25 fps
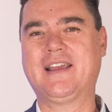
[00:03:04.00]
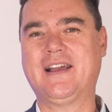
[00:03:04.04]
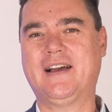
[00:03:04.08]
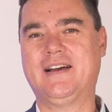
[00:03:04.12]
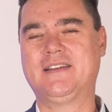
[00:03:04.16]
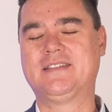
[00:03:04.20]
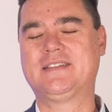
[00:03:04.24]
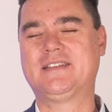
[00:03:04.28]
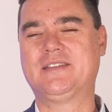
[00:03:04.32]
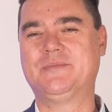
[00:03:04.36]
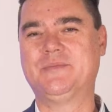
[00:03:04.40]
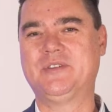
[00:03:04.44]

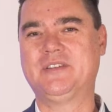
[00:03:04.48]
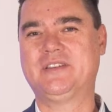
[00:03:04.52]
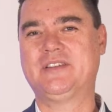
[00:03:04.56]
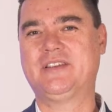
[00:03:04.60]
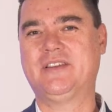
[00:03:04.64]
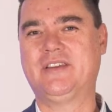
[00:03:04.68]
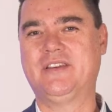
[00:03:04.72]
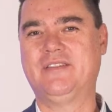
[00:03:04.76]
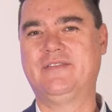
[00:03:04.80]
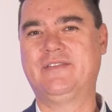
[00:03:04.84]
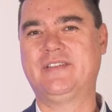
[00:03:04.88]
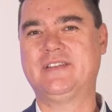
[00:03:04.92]
customer
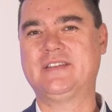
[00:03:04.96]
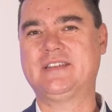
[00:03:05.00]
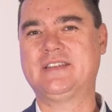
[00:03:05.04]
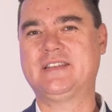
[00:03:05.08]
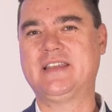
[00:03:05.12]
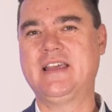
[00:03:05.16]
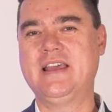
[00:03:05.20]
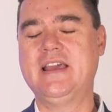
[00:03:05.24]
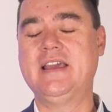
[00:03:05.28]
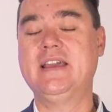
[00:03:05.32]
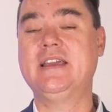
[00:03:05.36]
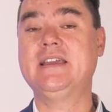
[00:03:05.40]

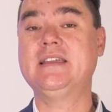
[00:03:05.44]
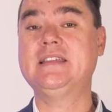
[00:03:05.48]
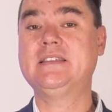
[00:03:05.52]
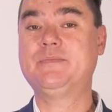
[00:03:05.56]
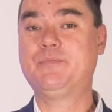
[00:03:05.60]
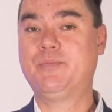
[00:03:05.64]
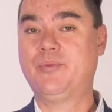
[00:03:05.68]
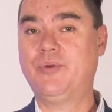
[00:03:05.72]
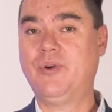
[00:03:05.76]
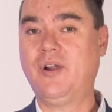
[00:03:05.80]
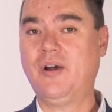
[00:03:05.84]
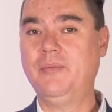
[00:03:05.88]
service is
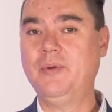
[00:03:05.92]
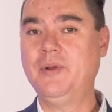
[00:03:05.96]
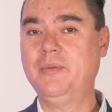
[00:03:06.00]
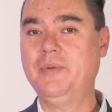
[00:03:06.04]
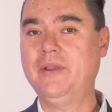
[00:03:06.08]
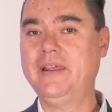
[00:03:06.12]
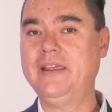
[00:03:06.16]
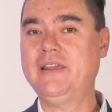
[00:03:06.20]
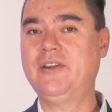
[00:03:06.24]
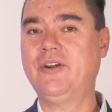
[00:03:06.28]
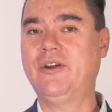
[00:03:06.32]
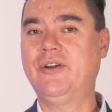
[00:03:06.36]

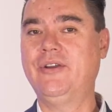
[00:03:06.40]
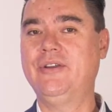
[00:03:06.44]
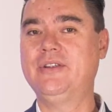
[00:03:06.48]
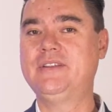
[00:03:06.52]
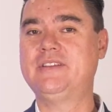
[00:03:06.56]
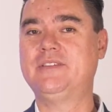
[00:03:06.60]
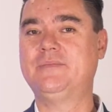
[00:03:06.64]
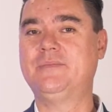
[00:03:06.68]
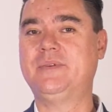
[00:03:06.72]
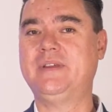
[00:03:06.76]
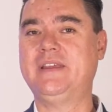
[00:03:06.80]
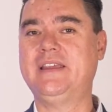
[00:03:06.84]
probably going
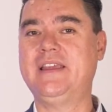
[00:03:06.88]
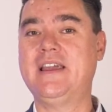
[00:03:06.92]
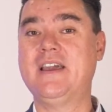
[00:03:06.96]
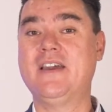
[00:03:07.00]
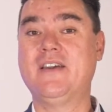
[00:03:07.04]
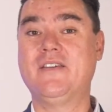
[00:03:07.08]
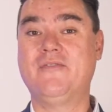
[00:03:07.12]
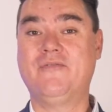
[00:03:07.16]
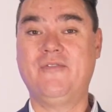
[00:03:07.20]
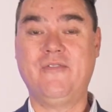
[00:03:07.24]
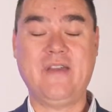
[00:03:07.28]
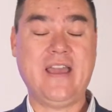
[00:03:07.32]
to be
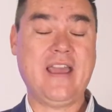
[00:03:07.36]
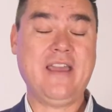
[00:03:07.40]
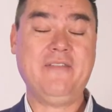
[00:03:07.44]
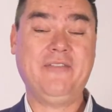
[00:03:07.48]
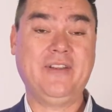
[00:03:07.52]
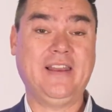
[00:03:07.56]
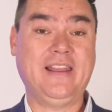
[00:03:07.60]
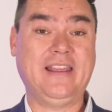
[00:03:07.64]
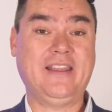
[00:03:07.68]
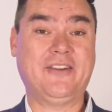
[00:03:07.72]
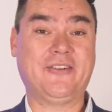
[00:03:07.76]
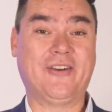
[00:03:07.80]

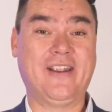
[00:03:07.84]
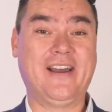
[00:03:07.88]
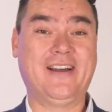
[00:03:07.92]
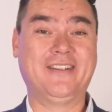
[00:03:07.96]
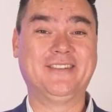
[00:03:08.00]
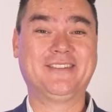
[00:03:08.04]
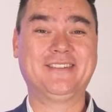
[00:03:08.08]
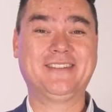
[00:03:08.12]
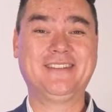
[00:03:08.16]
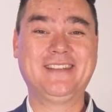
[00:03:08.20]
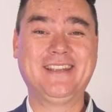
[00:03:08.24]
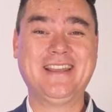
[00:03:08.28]
heavily
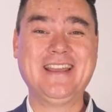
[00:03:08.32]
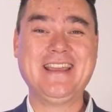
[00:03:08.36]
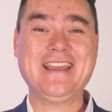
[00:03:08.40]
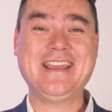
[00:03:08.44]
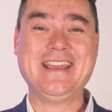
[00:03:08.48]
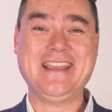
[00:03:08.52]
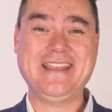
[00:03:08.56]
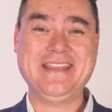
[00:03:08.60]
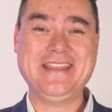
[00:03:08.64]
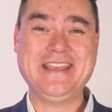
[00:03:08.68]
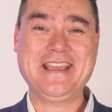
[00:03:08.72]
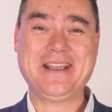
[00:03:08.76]
grounded
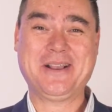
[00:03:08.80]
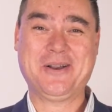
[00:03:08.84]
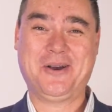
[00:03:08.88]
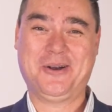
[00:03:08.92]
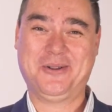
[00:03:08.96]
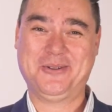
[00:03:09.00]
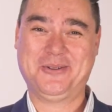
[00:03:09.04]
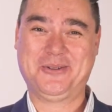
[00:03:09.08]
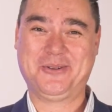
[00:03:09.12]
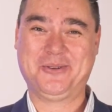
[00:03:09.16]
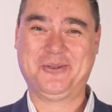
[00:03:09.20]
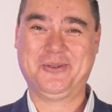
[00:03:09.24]
in their
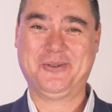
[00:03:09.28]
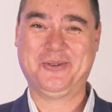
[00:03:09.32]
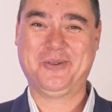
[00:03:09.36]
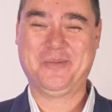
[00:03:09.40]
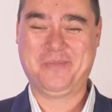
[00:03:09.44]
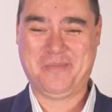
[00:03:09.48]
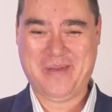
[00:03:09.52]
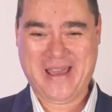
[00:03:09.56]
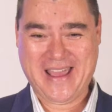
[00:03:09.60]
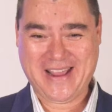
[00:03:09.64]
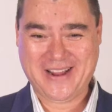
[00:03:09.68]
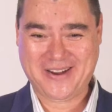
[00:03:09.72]
cultural
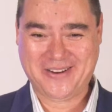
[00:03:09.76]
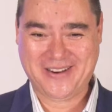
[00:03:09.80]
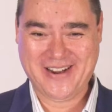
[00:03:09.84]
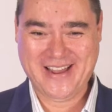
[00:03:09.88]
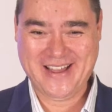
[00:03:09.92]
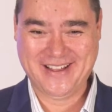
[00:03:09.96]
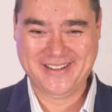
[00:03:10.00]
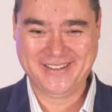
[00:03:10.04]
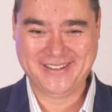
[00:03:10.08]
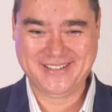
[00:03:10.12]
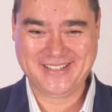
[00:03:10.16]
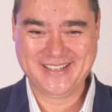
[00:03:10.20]

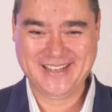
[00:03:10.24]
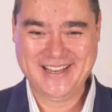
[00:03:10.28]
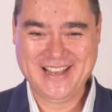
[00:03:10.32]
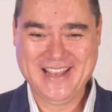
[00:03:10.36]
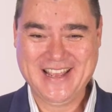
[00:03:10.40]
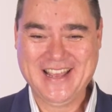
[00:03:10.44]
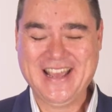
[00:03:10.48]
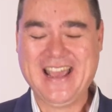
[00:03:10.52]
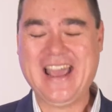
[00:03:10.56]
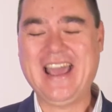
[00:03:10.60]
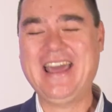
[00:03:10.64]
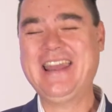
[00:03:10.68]
background.
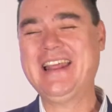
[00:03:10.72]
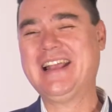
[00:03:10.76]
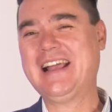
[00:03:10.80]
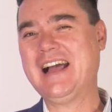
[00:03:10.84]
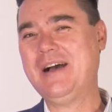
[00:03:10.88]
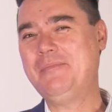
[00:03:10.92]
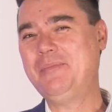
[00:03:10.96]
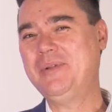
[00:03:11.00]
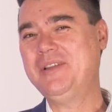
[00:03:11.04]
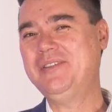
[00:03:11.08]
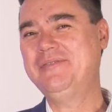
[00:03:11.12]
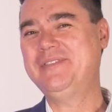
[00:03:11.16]
And a
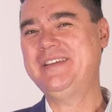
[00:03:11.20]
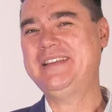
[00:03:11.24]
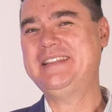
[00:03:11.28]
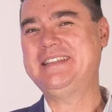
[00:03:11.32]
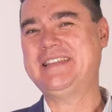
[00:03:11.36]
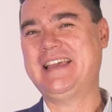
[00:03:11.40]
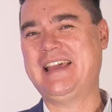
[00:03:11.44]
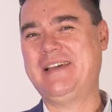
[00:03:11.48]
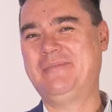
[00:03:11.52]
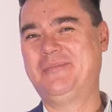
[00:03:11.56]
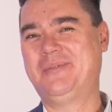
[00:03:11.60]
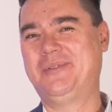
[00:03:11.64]
couple of
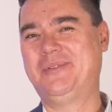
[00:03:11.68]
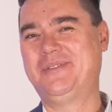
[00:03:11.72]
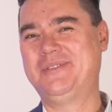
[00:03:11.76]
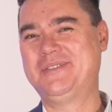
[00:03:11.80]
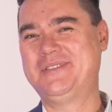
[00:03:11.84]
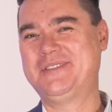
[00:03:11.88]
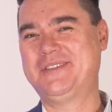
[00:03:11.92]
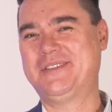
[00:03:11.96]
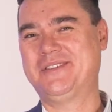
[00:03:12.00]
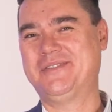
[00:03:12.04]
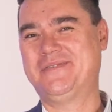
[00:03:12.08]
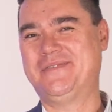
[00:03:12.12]

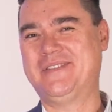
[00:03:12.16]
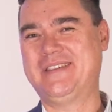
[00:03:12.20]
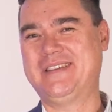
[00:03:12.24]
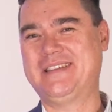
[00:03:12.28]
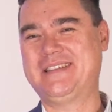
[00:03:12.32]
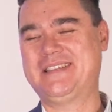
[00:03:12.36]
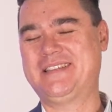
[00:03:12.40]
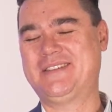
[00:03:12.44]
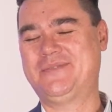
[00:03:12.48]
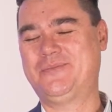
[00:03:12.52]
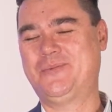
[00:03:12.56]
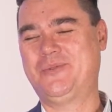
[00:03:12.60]
examples of
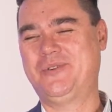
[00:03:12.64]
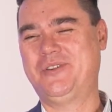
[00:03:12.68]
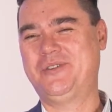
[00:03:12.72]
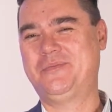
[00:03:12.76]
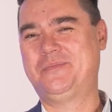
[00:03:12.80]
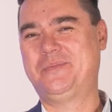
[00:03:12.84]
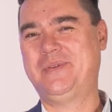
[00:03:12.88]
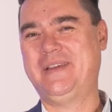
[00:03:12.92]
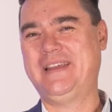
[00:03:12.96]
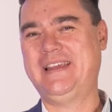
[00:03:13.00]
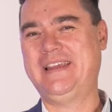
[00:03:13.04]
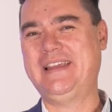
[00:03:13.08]
this
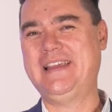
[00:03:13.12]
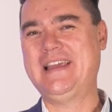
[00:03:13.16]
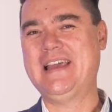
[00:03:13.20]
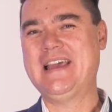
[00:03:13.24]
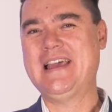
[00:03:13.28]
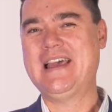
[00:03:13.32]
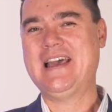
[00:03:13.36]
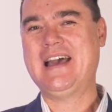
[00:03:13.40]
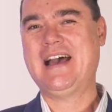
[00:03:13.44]
would be,